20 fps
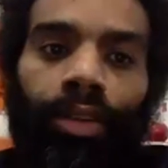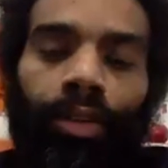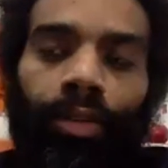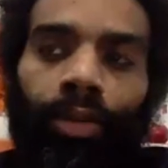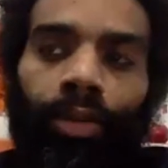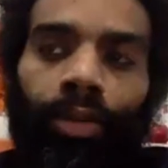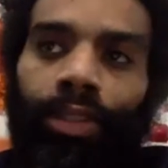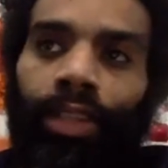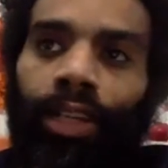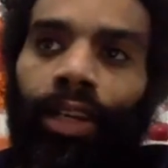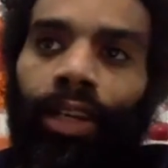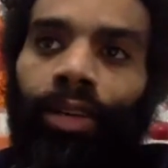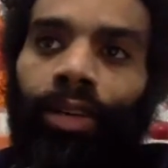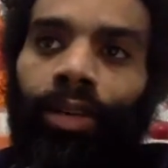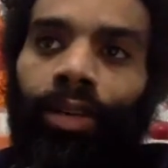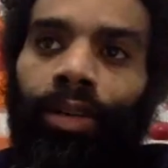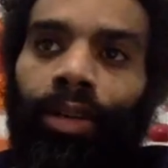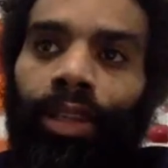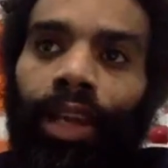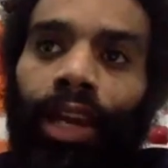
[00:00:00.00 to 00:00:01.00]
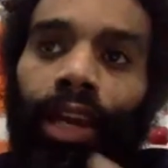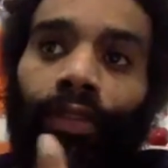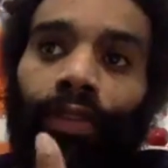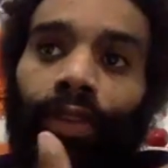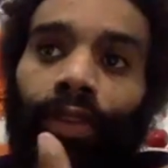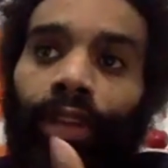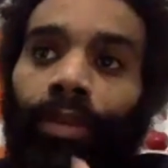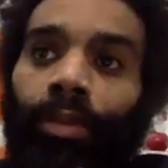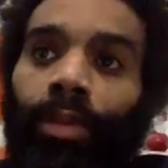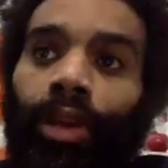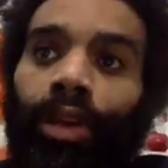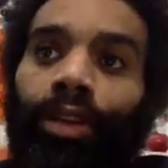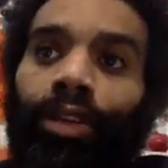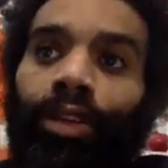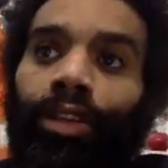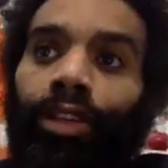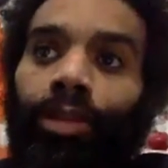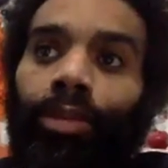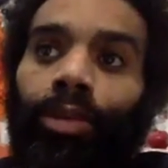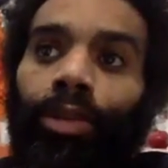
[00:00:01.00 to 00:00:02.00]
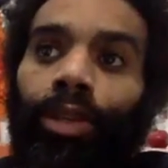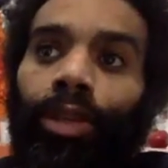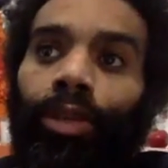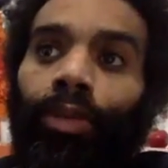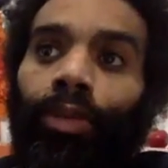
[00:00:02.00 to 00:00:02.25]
was how in the African American community,